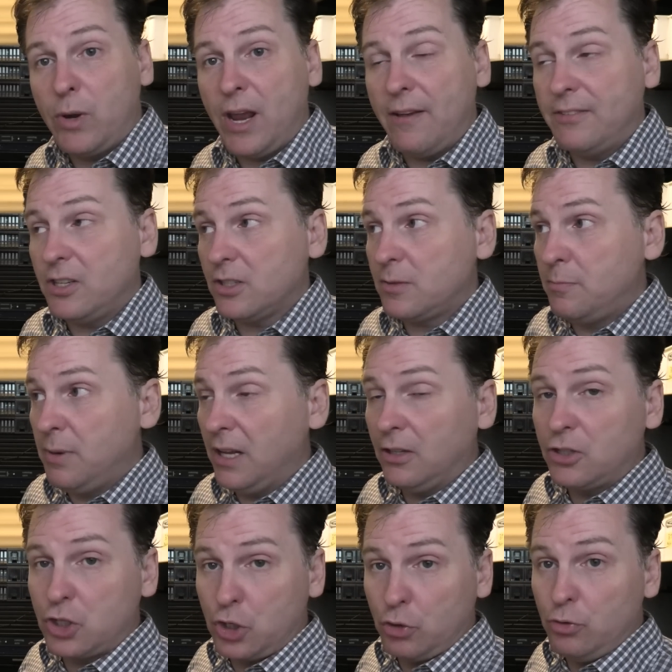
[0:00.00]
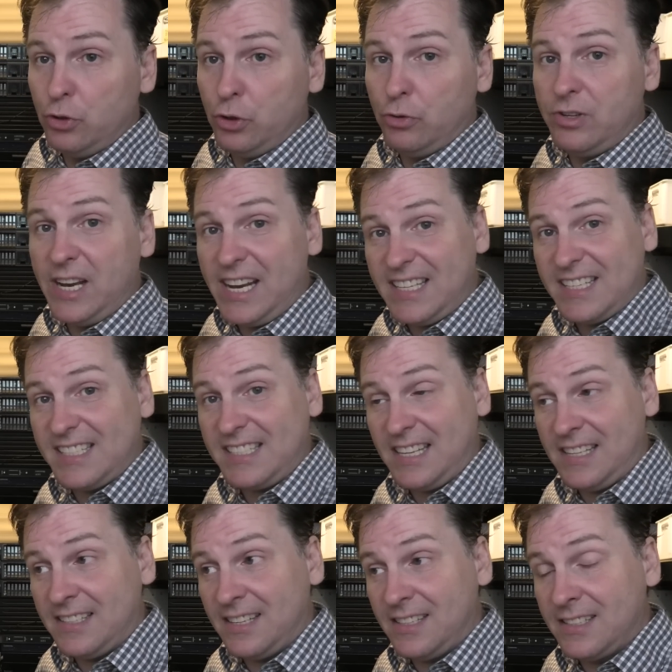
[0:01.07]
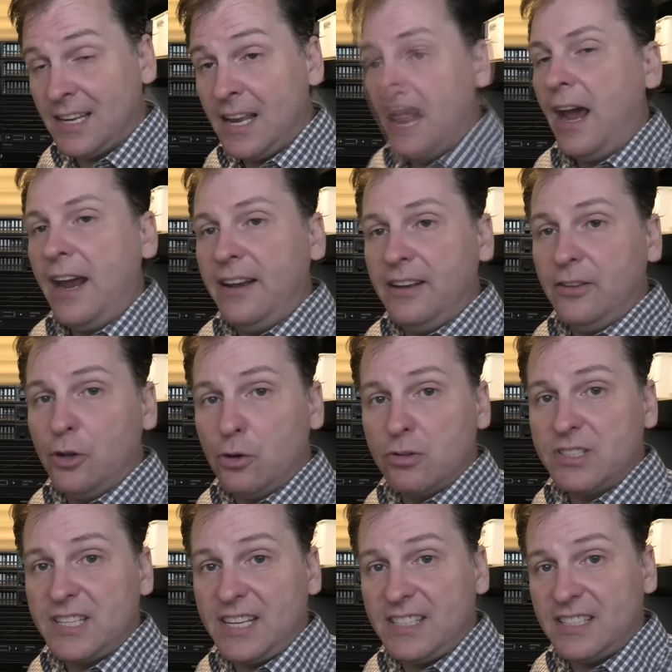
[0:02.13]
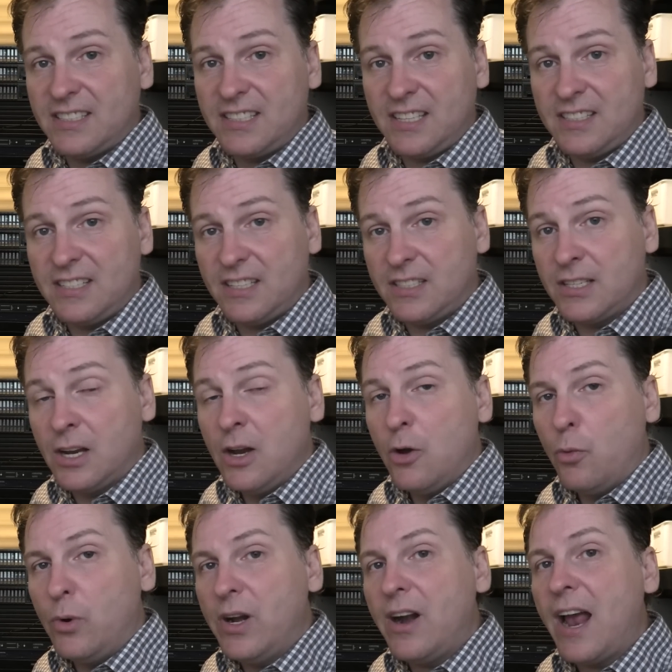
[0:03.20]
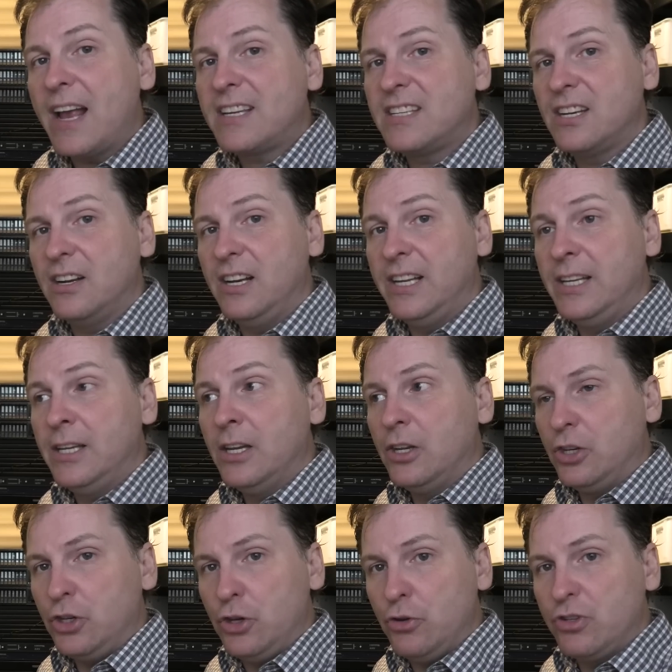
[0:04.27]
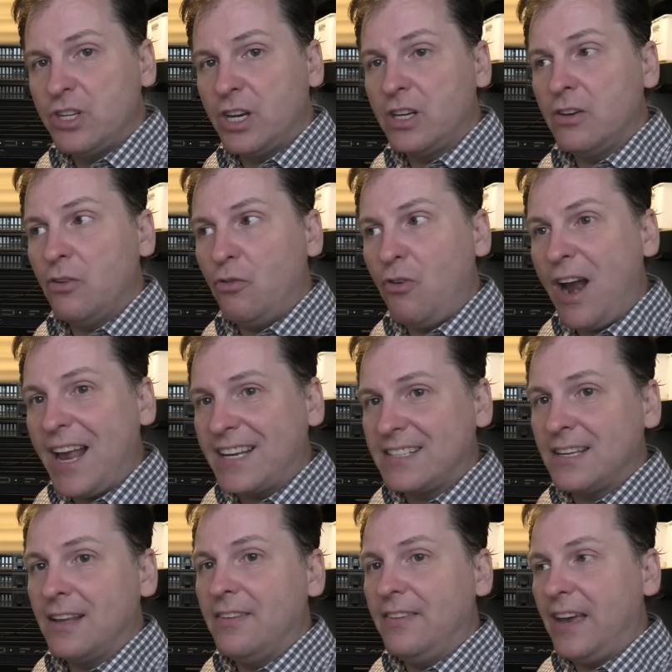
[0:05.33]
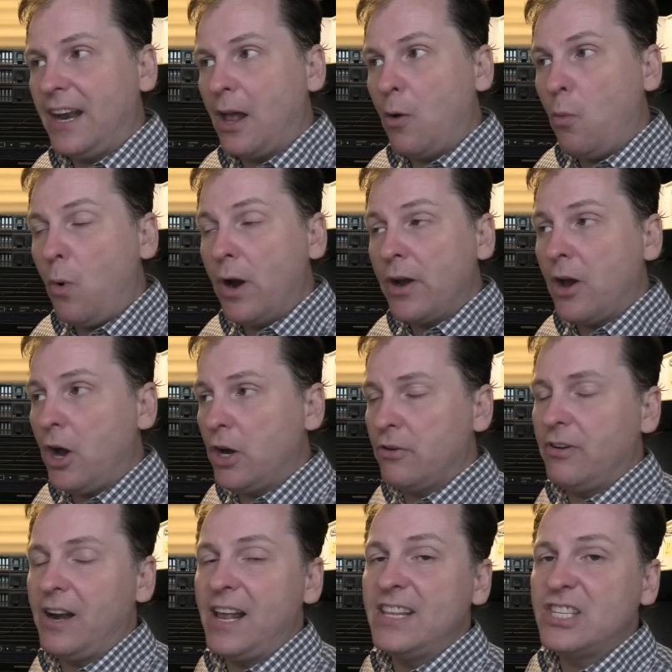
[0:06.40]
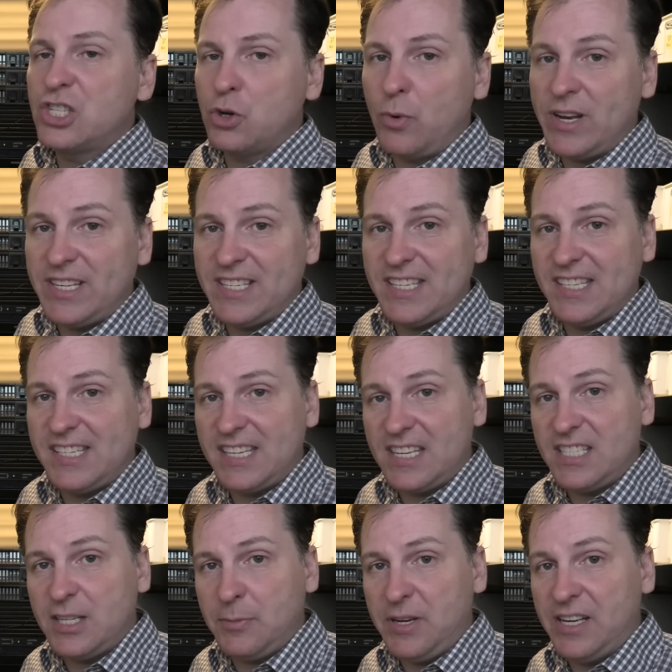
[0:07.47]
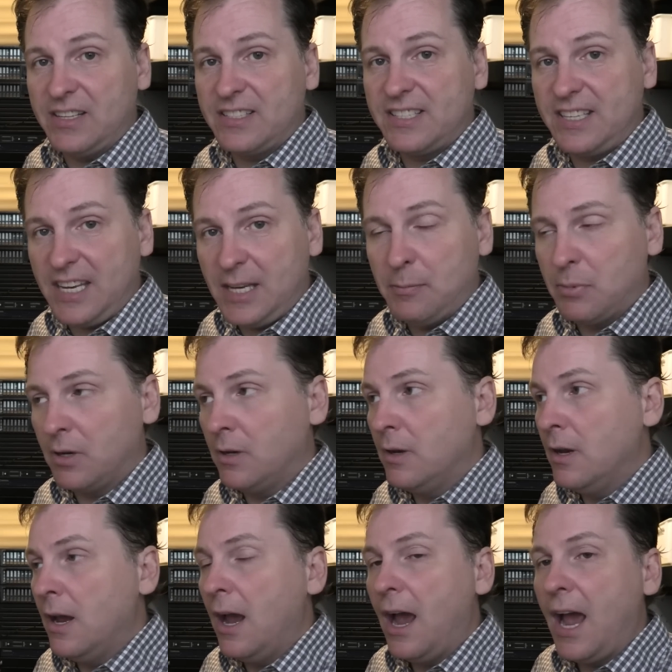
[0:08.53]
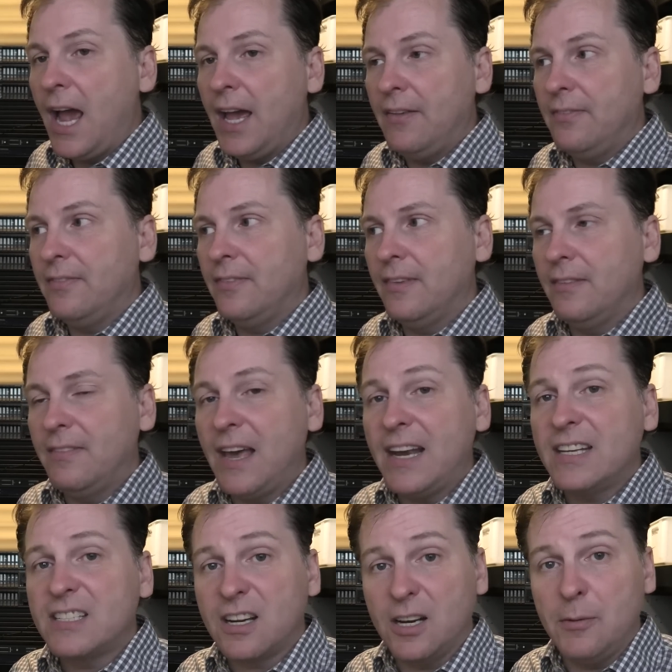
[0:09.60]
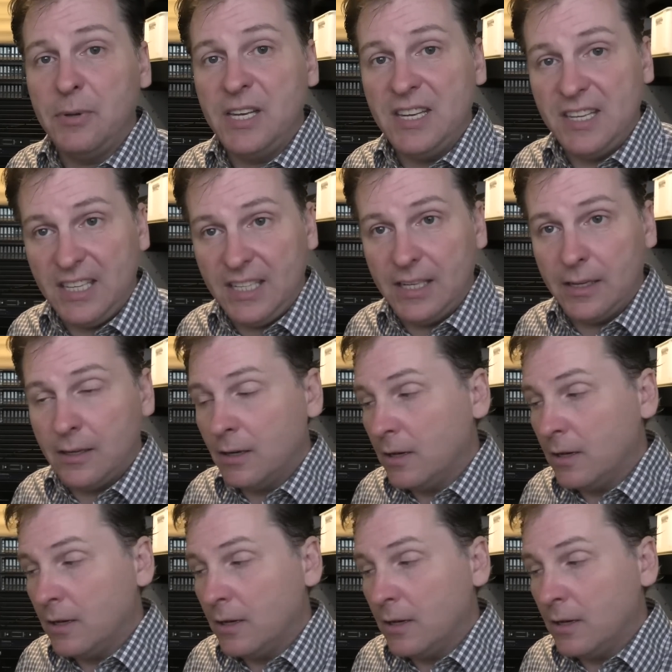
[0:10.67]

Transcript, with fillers: we have just built 2 new data centers, and in those data centers we're actually using racks that are 120 centimeters deep, and that is going to be needed.